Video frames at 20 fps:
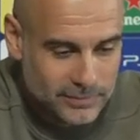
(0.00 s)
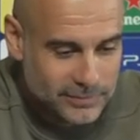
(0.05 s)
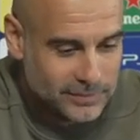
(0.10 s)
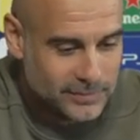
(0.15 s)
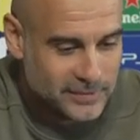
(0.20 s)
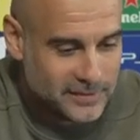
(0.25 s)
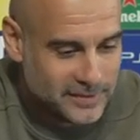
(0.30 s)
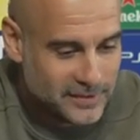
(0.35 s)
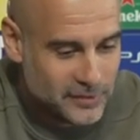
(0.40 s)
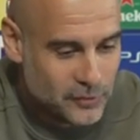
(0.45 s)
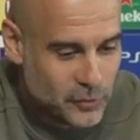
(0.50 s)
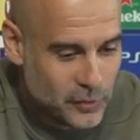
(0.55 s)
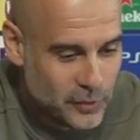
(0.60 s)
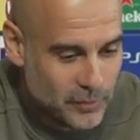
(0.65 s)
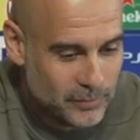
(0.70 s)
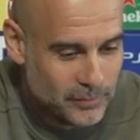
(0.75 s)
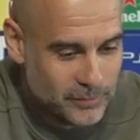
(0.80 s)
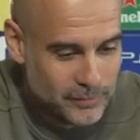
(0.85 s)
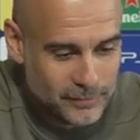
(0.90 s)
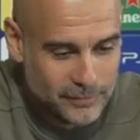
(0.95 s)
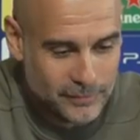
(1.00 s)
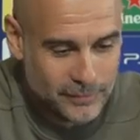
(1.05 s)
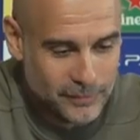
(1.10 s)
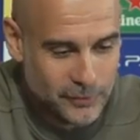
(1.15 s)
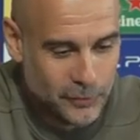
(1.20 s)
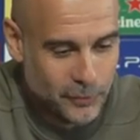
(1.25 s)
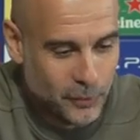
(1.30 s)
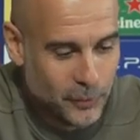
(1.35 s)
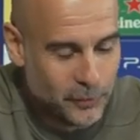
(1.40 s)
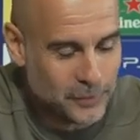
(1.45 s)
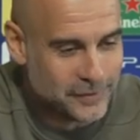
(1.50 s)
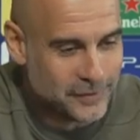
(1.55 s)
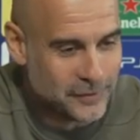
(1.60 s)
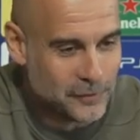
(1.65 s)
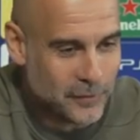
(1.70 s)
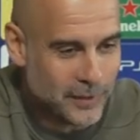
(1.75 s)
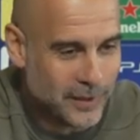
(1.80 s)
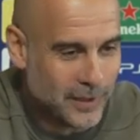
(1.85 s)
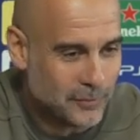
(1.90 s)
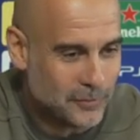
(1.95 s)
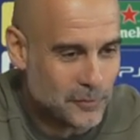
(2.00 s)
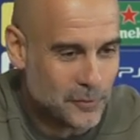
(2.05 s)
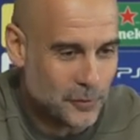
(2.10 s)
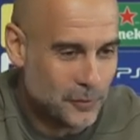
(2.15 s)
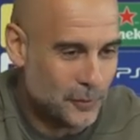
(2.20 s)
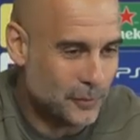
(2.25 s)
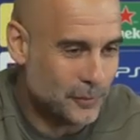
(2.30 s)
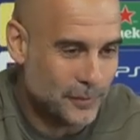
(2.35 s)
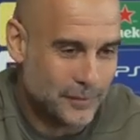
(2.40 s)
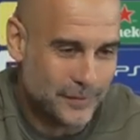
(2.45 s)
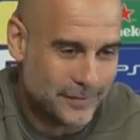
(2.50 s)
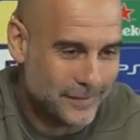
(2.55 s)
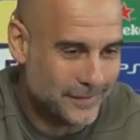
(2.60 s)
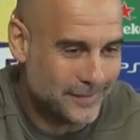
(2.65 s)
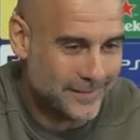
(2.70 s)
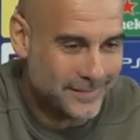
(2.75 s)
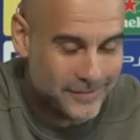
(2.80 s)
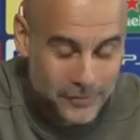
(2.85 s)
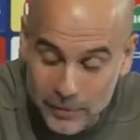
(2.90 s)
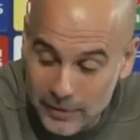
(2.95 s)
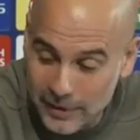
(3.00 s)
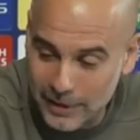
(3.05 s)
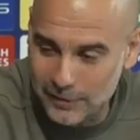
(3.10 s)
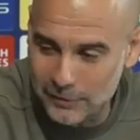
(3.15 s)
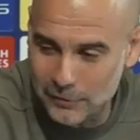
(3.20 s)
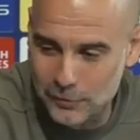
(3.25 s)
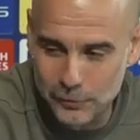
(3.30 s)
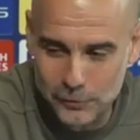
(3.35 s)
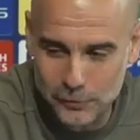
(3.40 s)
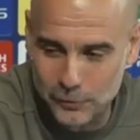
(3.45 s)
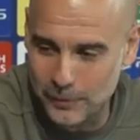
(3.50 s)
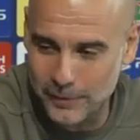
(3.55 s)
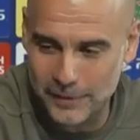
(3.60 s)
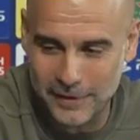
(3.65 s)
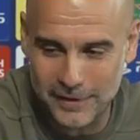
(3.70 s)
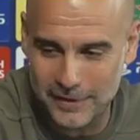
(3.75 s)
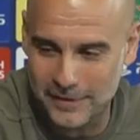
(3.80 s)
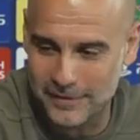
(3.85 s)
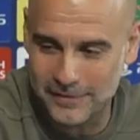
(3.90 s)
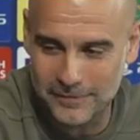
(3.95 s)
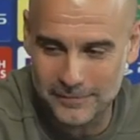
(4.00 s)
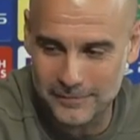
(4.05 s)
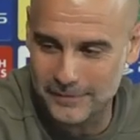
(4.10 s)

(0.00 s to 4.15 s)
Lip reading: it's a dream, you know, it's a dream come true. It's a dream come true to be here.